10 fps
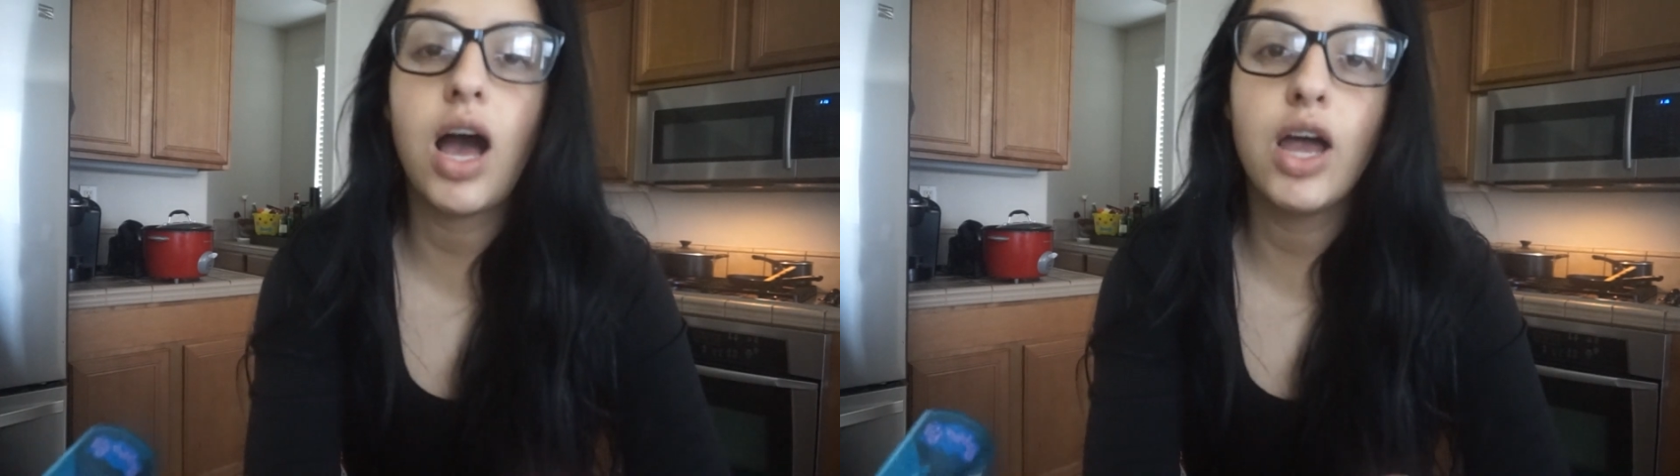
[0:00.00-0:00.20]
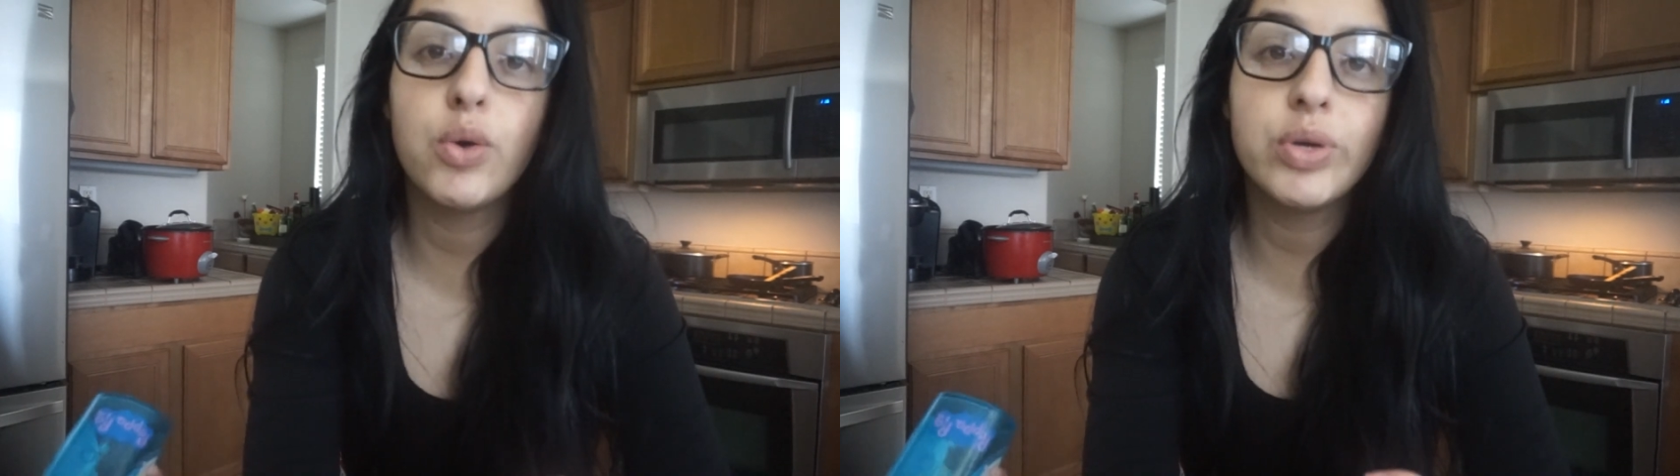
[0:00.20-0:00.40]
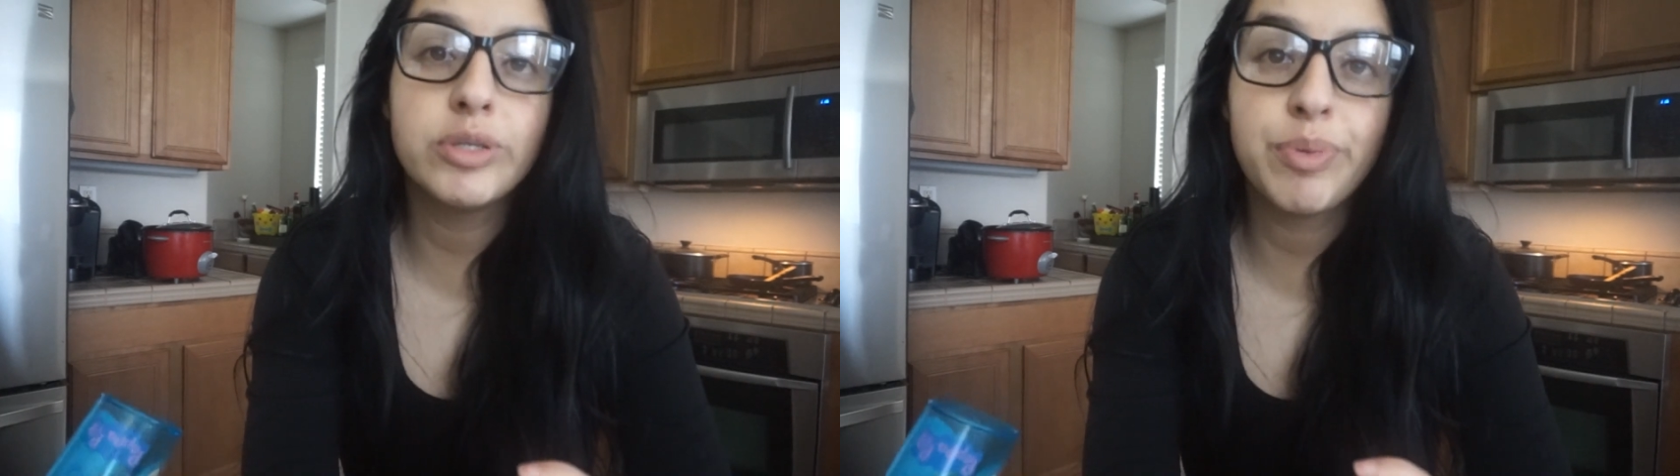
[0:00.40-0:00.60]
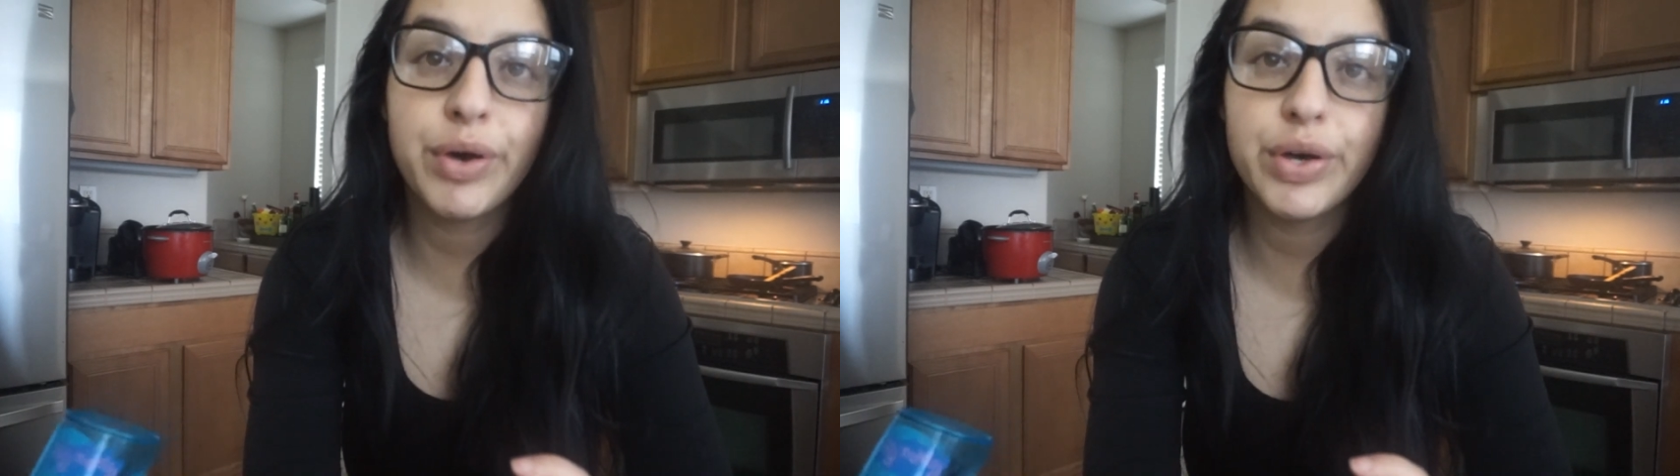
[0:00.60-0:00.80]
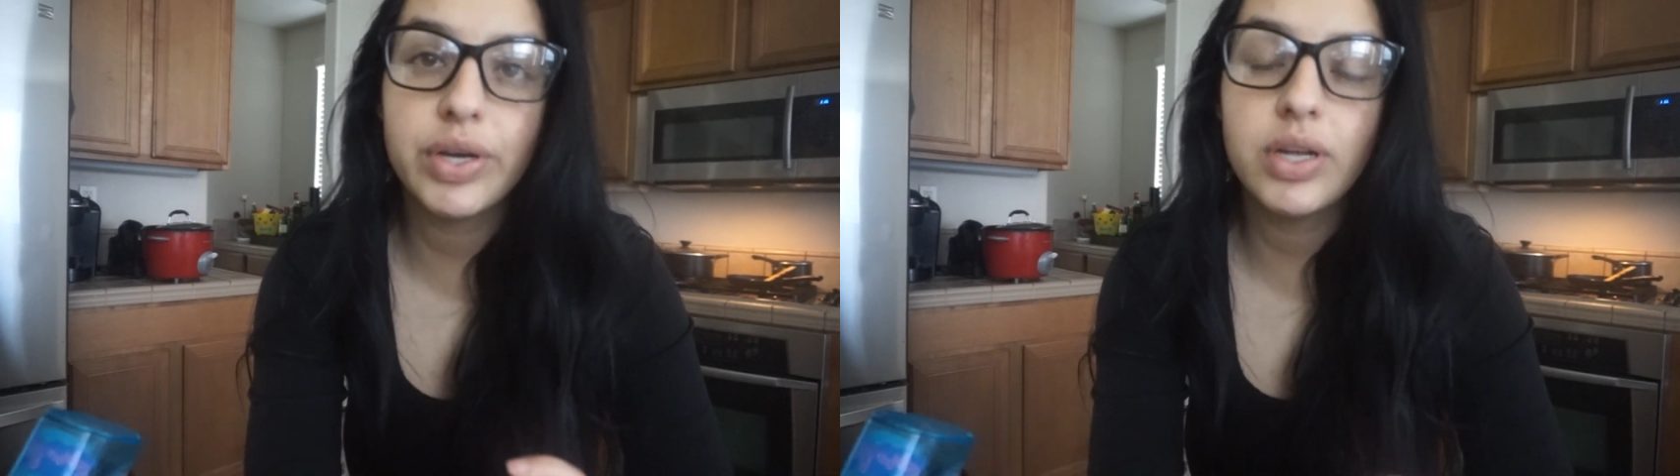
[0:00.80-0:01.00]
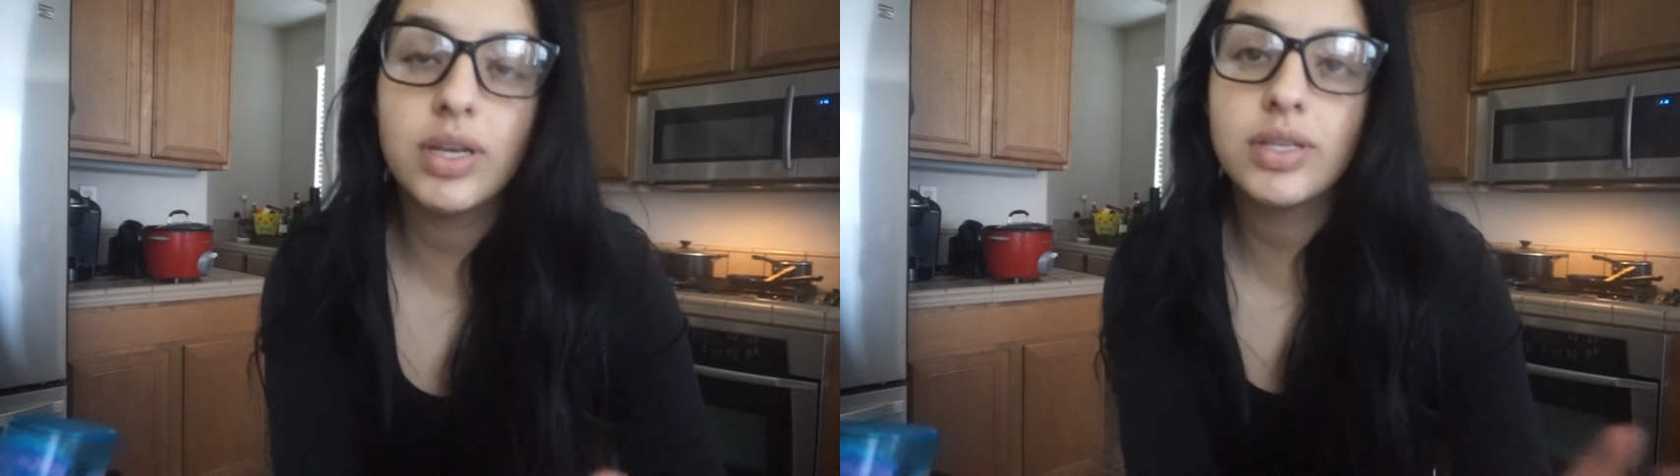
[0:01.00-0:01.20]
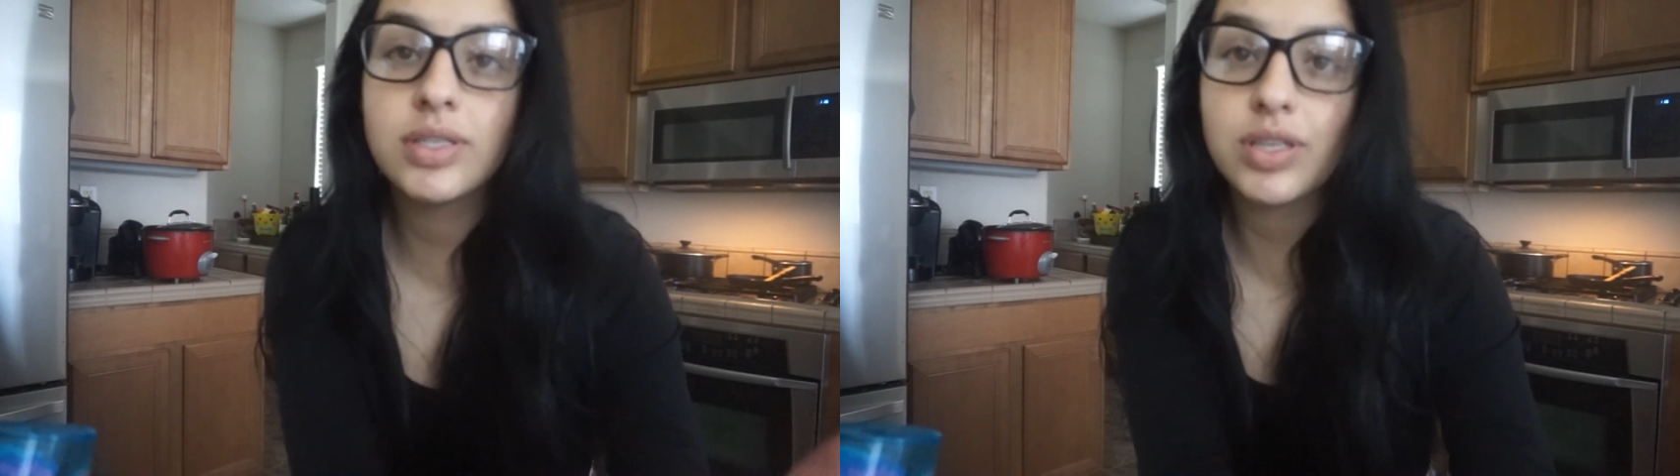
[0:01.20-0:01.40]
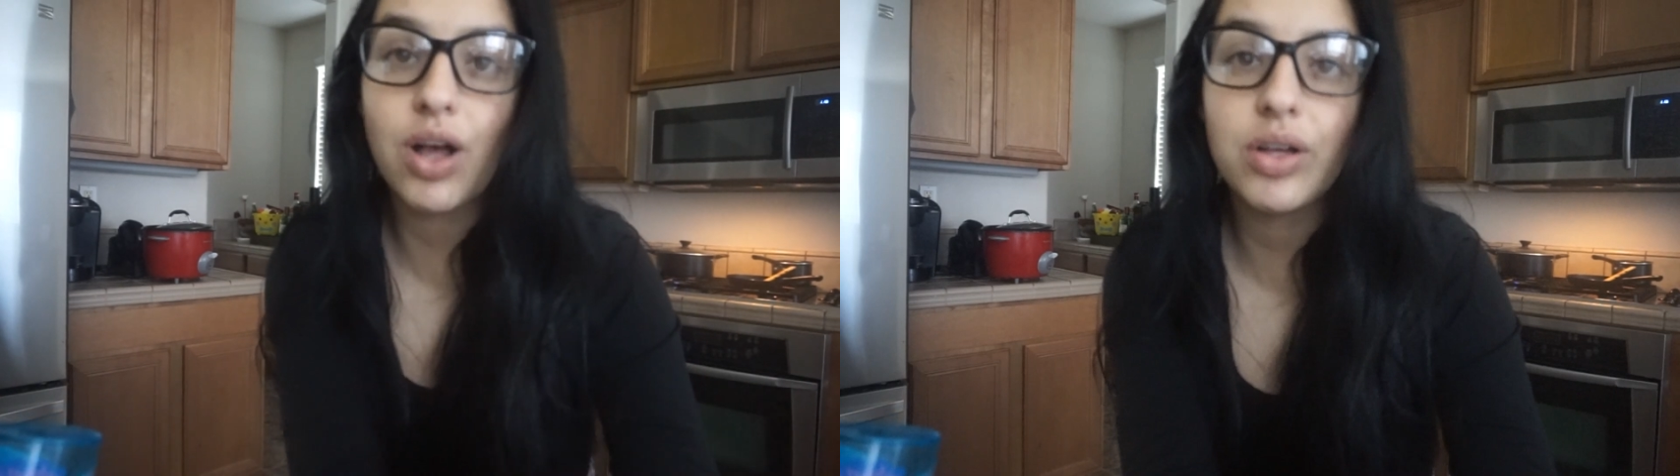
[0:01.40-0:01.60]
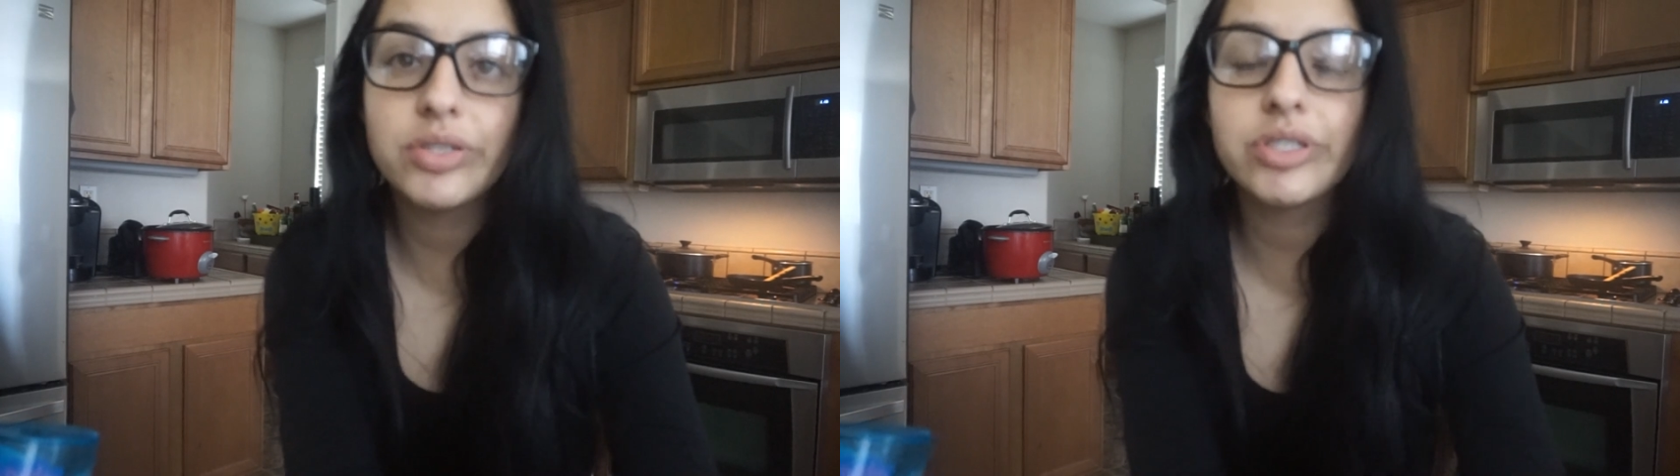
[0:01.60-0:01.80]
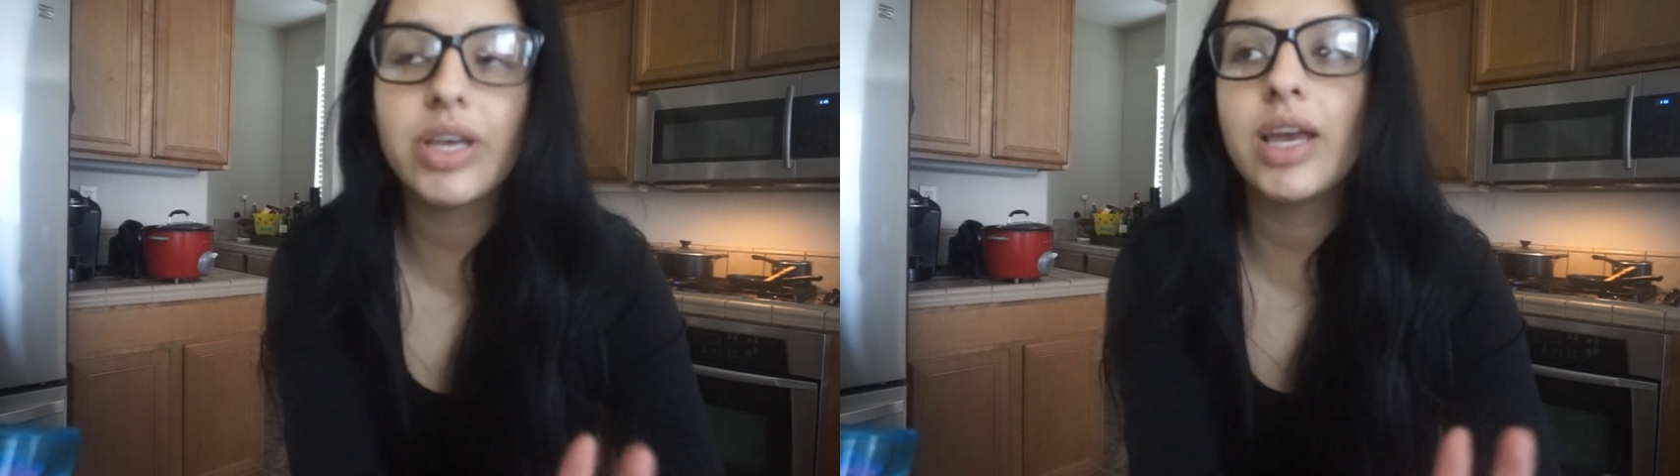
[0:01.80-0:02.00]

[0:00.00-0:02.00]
I always put salt,